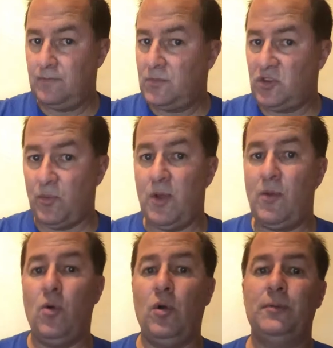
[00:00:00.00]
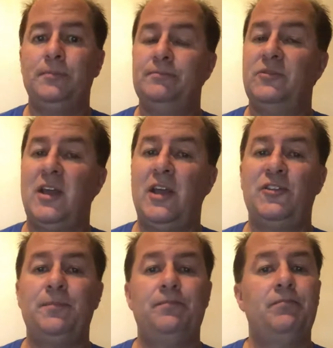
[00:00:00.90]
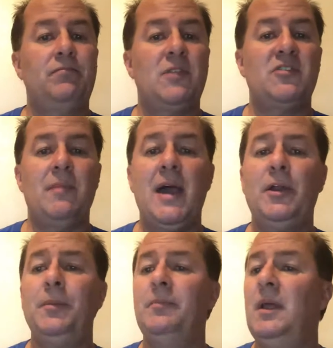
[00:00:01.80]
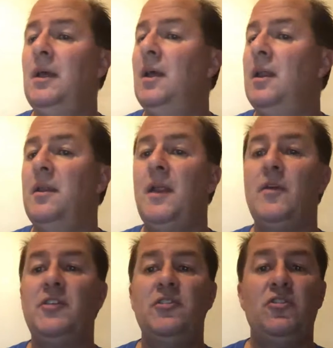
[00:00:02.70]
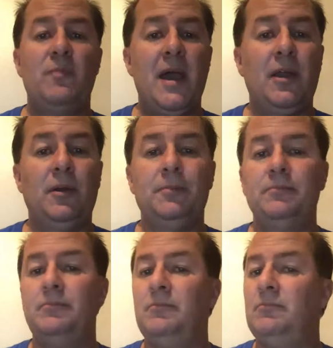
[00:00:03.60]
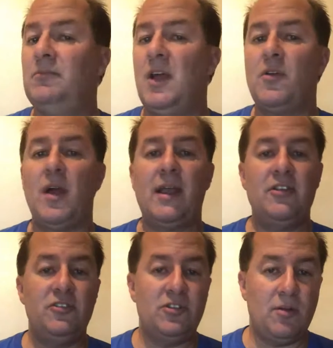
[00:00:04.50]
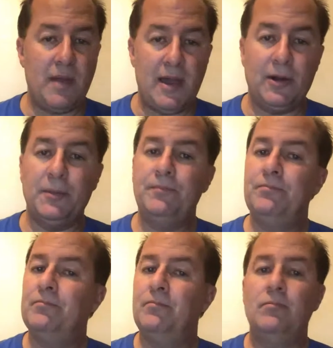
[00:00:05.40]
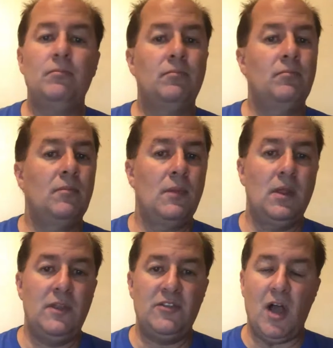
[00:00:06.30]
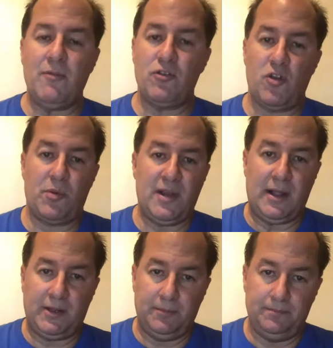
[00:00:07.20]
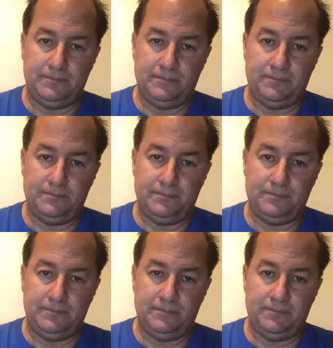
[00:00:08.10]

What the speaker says: The Supreme Court says, doesn't matter. None of those issues matter. The underlying issues don't matter. These officers are protected.